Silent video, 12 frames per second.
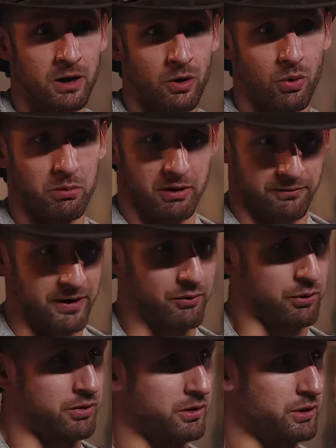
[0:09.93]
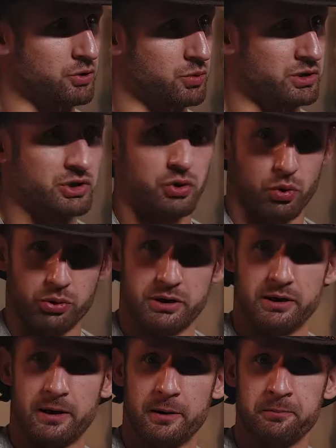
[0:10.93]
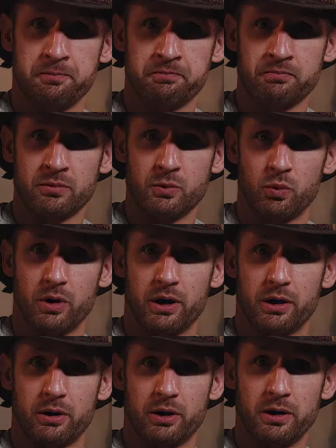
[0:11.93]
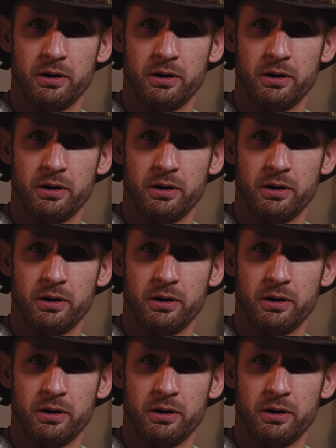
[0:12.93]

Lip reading: One of my favorite things was Storytime, where